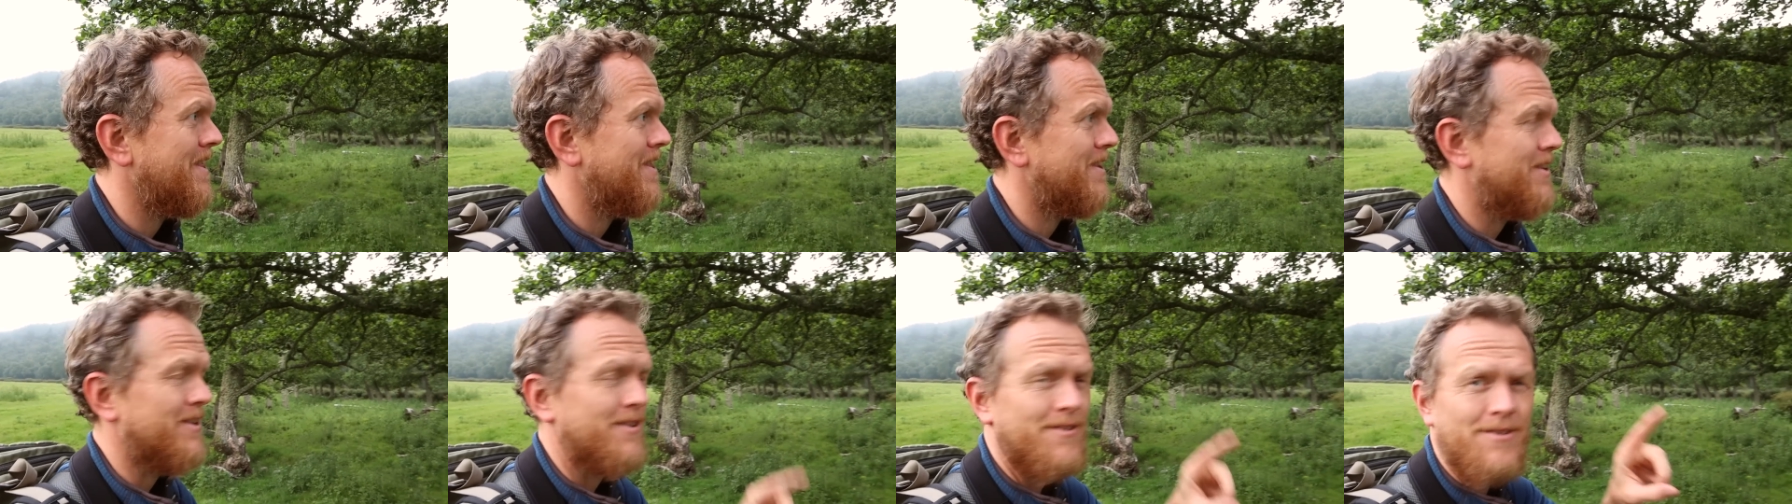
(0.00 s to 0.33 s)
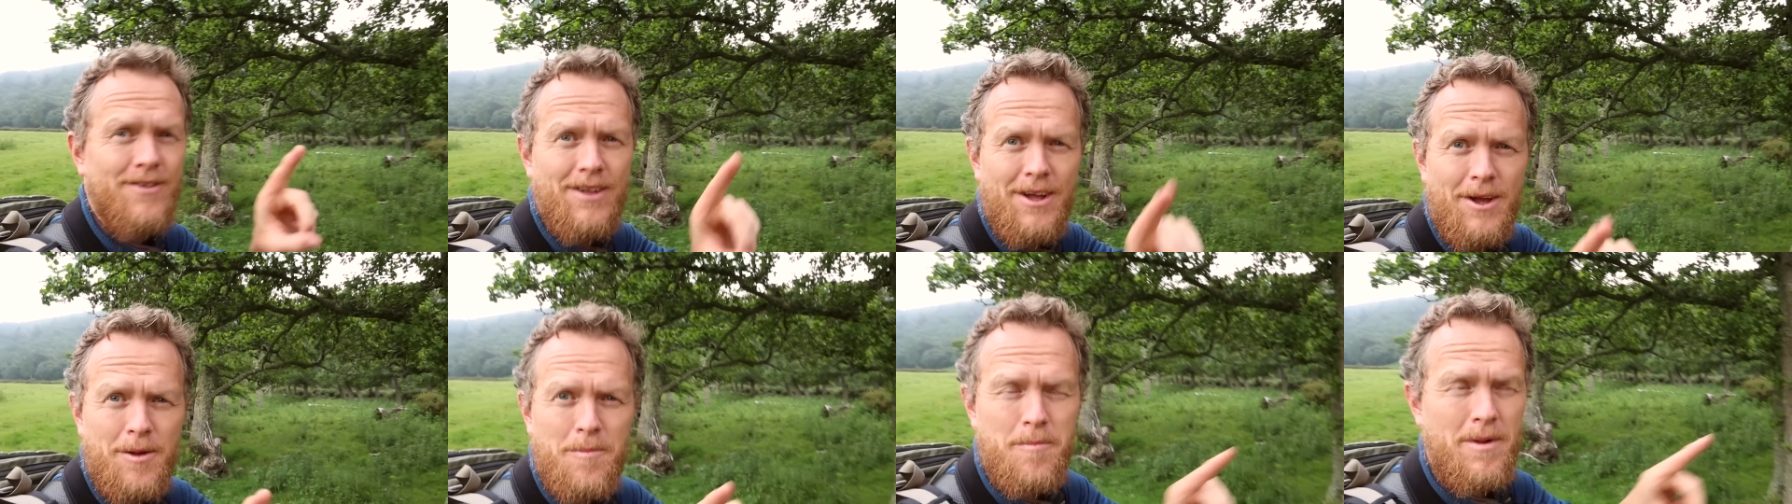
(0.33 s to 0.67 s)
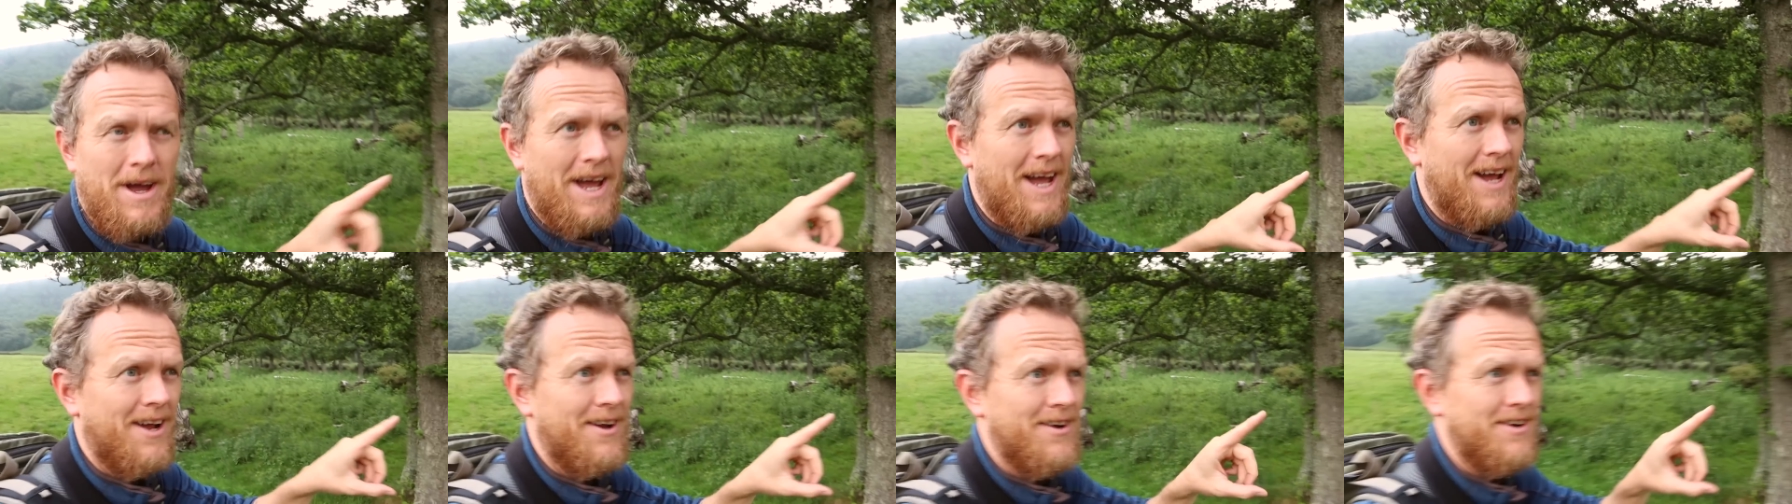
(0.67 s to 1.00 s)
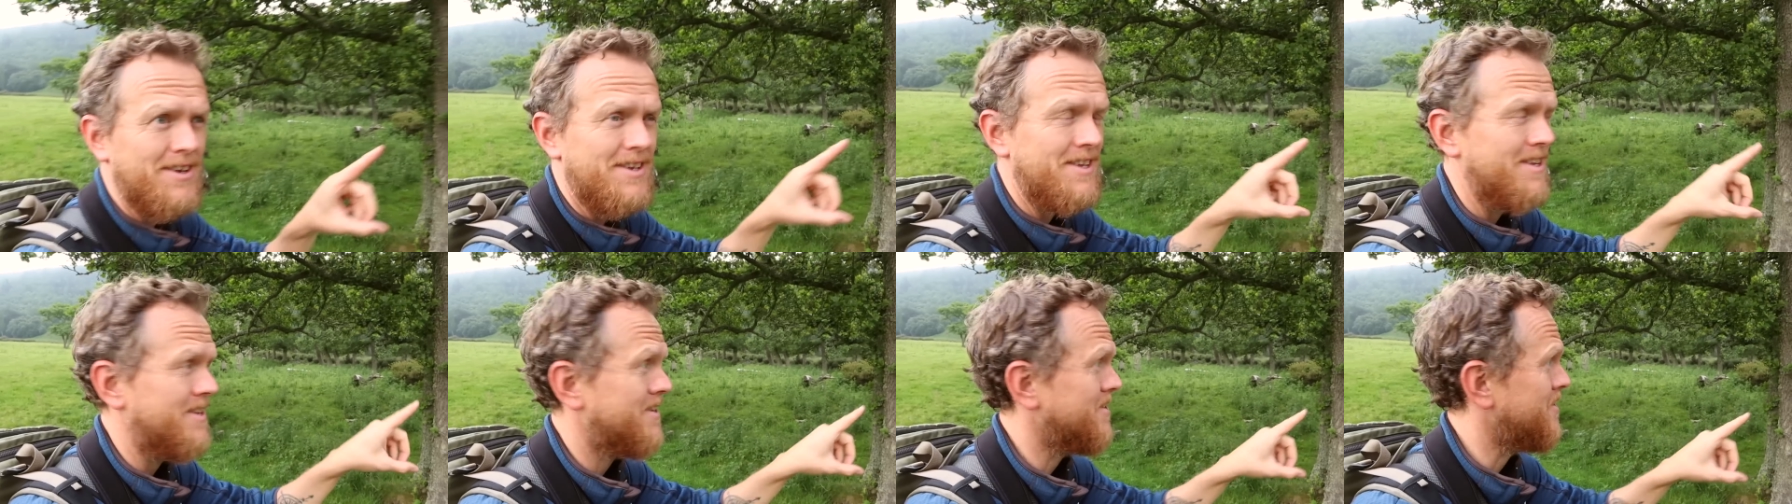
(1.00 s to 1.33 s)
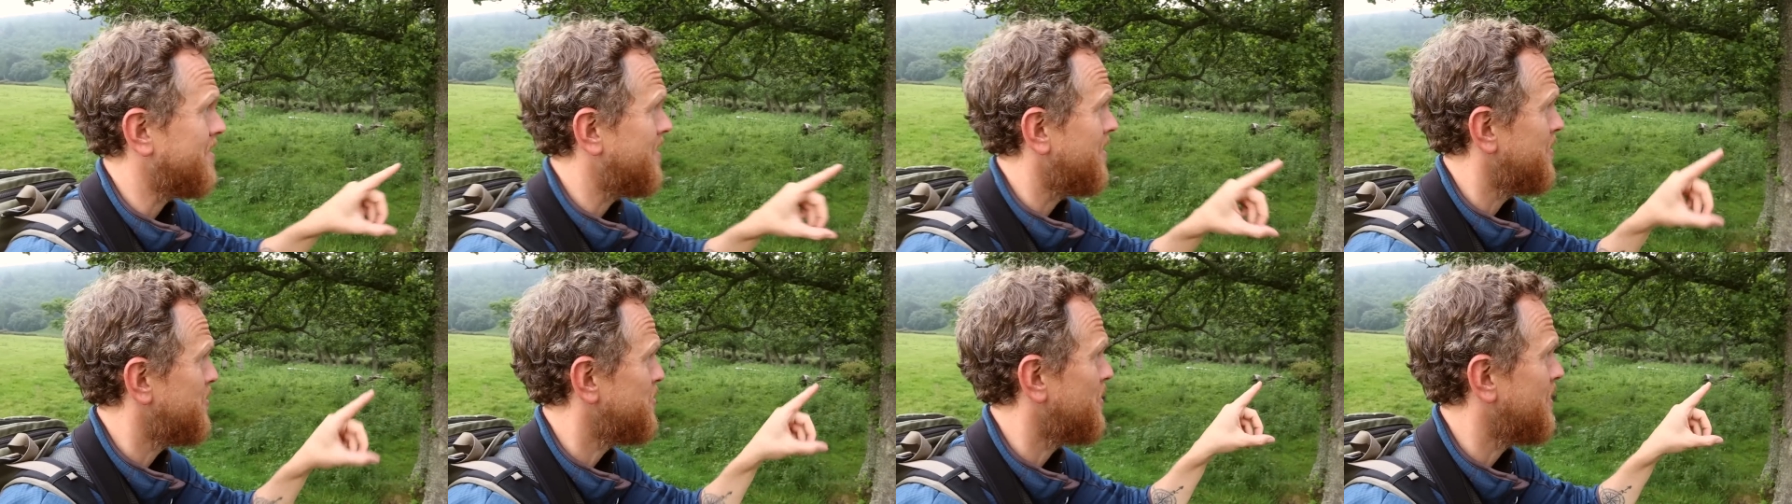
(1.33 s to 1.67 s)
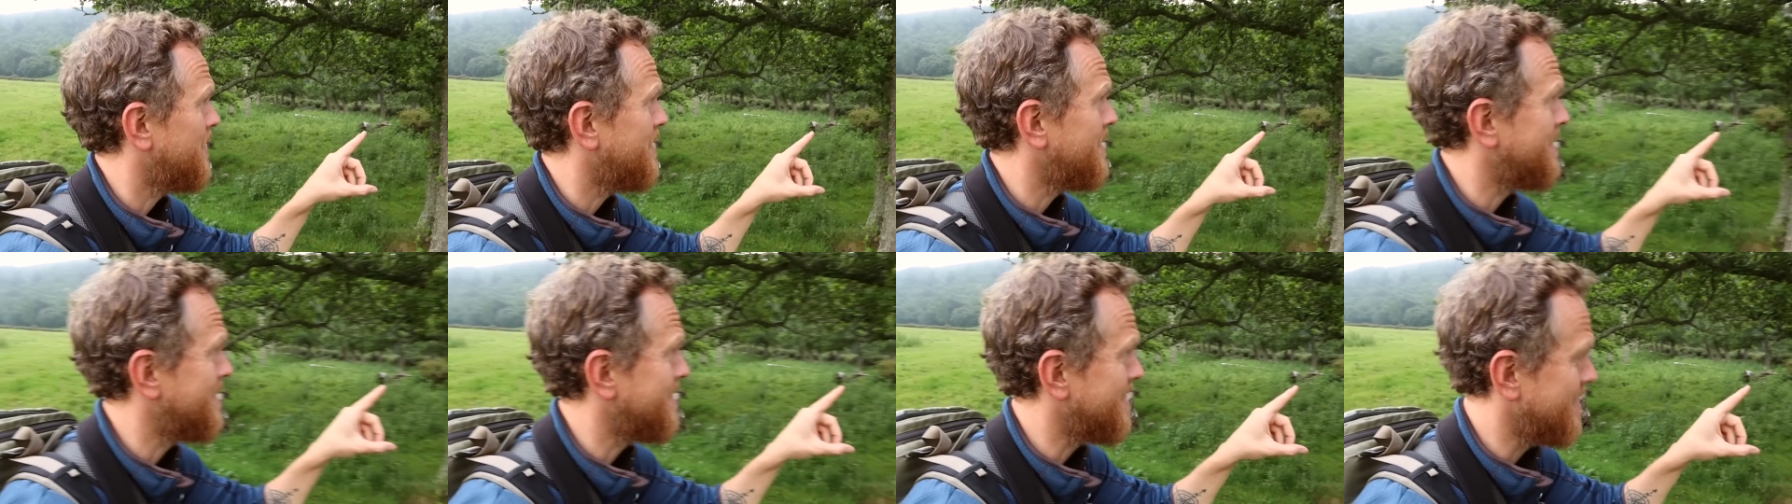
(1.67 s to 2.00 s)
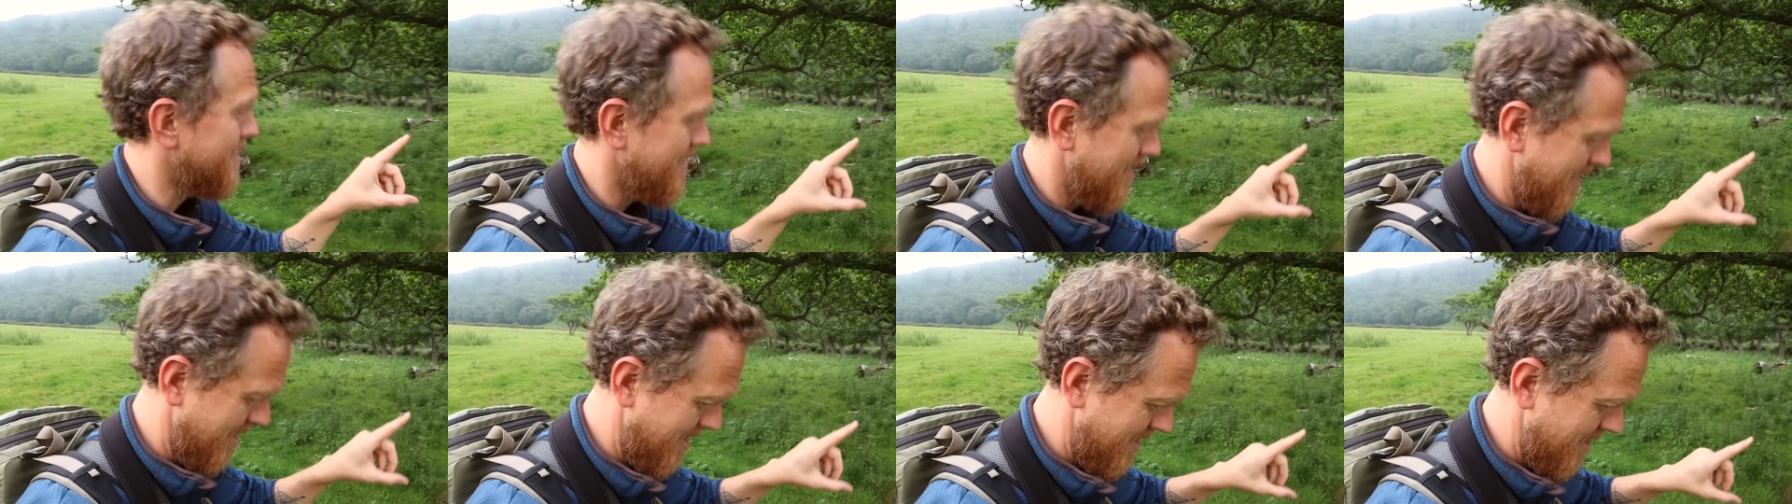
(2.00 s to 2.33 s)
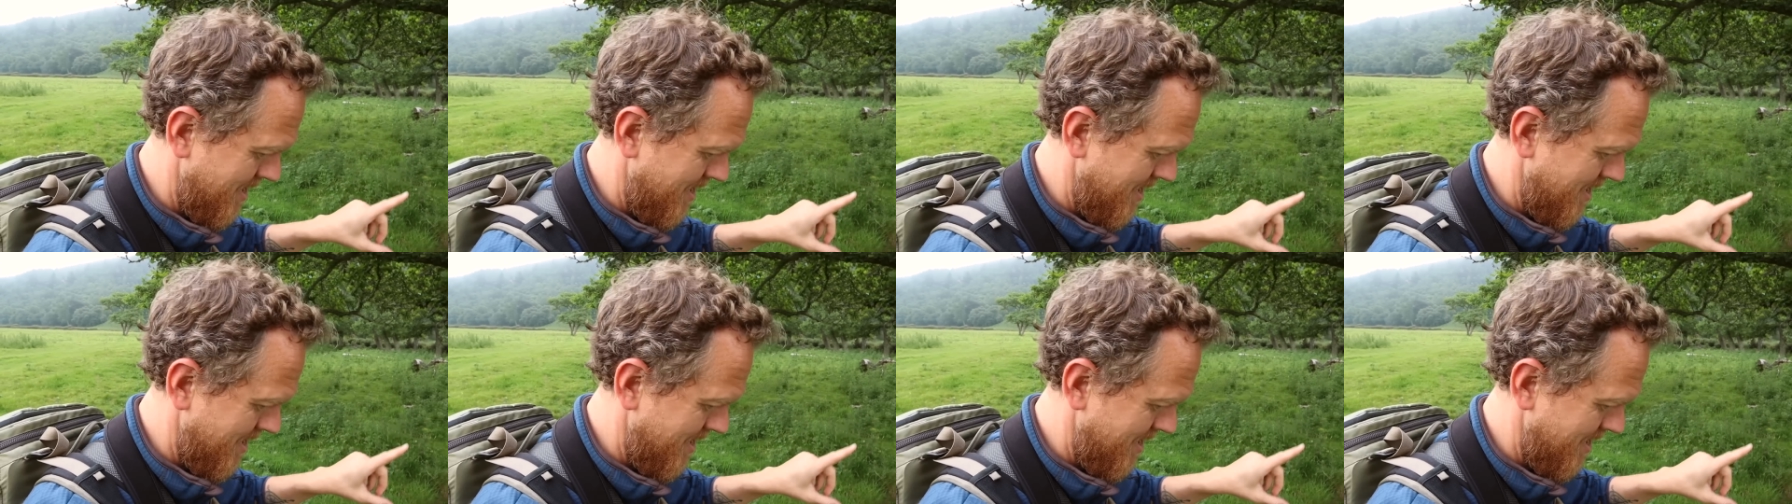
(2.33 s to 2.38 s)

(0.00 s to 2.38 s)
just flying back on each of the trunks, and